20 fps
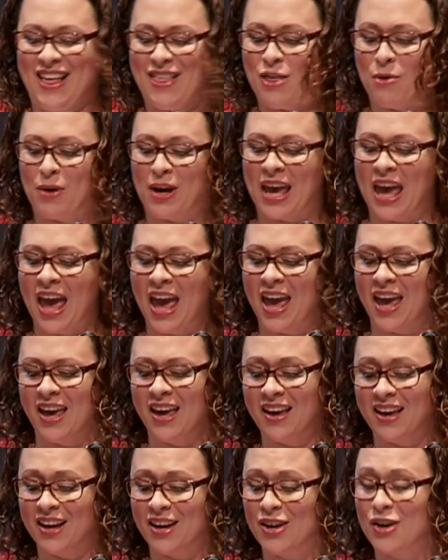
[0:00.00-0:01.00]
The
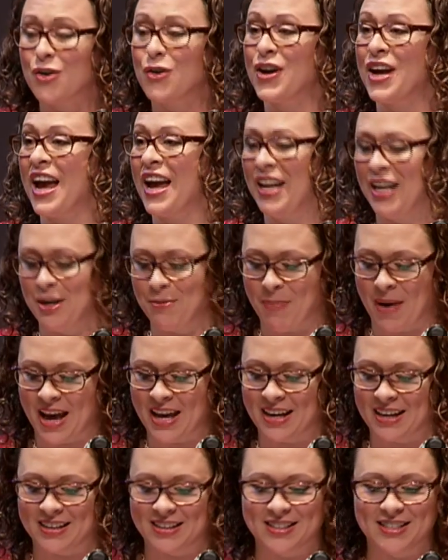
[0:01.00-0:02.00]
cake, created by
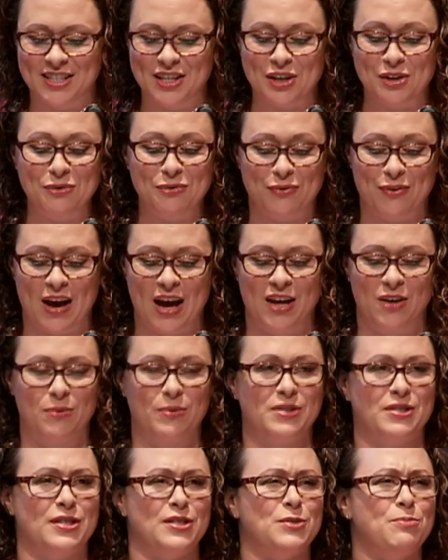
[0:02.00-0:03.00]
a dear friend,
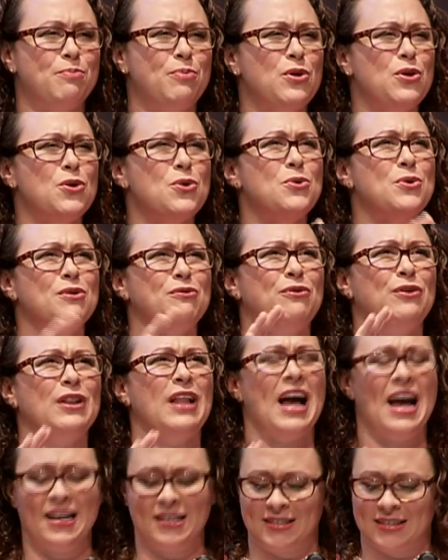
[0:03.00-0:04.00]
was this
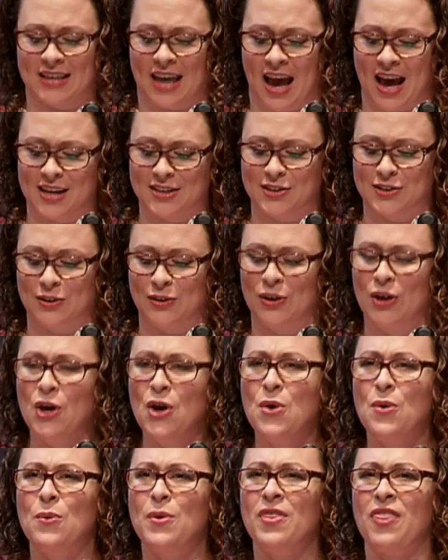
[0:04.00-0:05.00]
beautiful ice castle
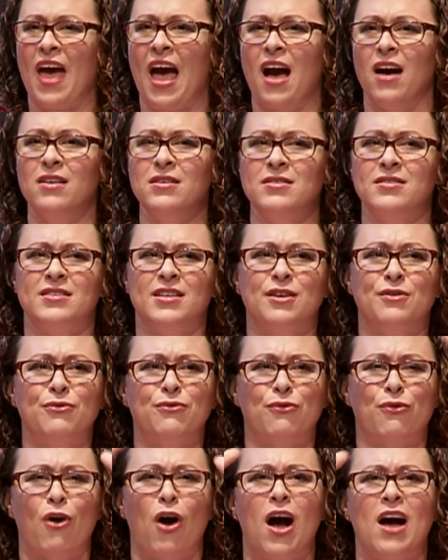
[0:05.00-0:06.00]
with Elsa
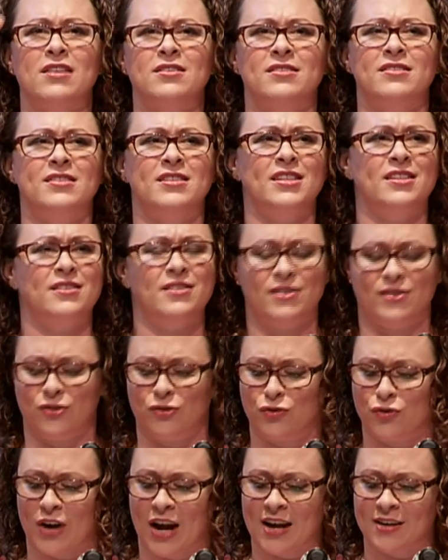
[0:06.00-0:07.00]
frosted
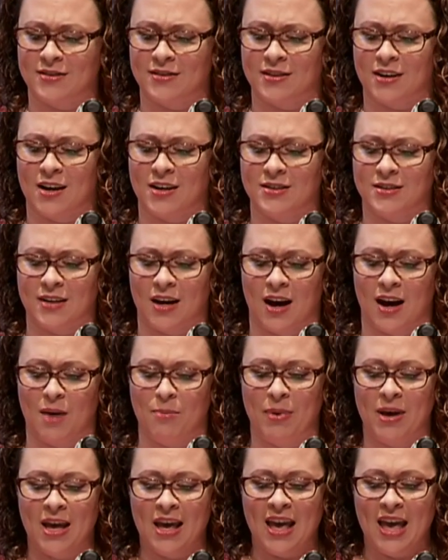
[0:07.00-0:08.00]
dress on
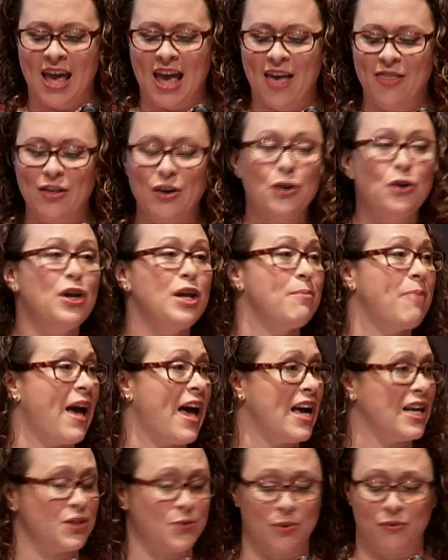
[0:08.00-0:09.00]
top, and the goodie
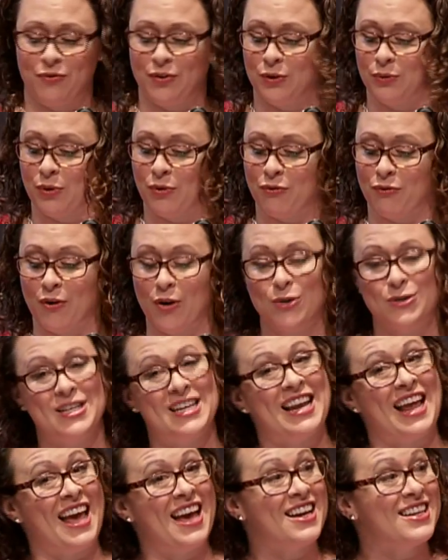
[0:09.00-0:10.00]
bags were filled with
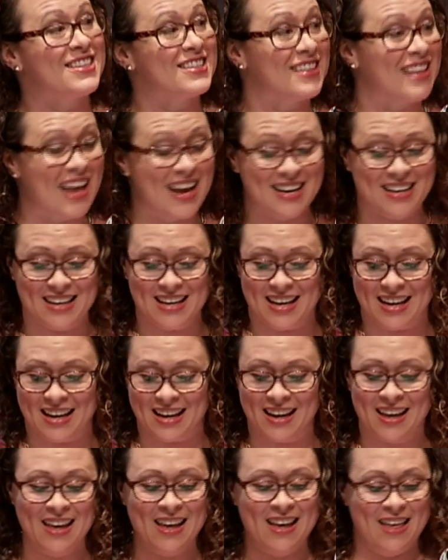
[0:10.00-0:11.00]
Frozen and
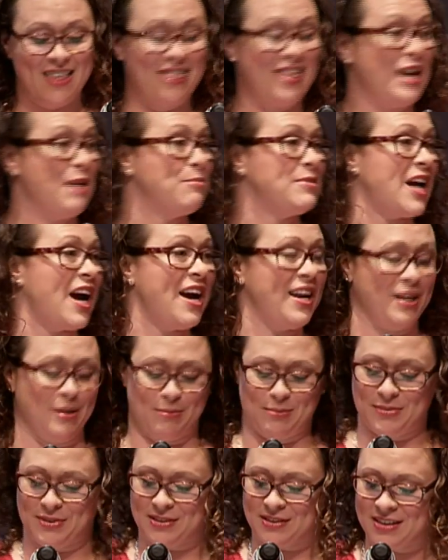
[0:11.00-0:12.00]
Lightning-themed
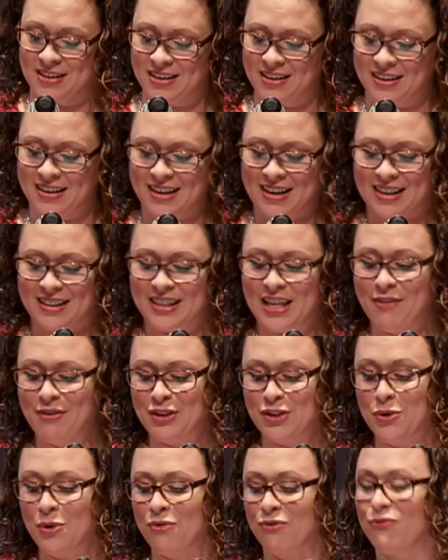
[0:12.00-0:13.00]
items. Leave
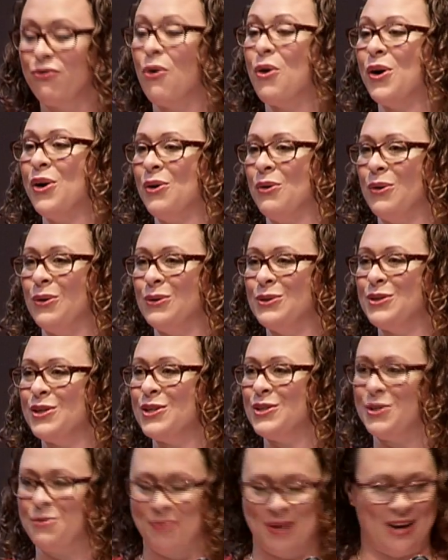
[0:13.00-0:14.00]
it to a four-year-old
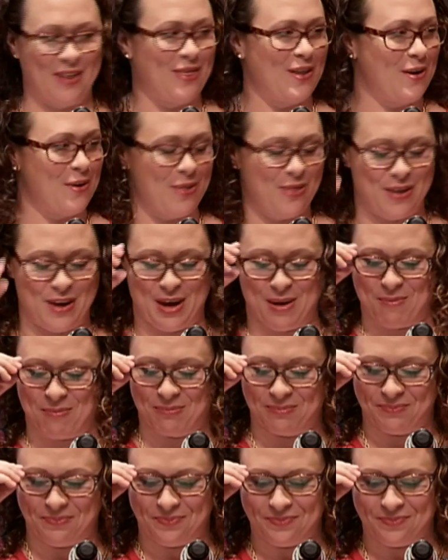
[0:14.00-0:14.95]
to pick their theme.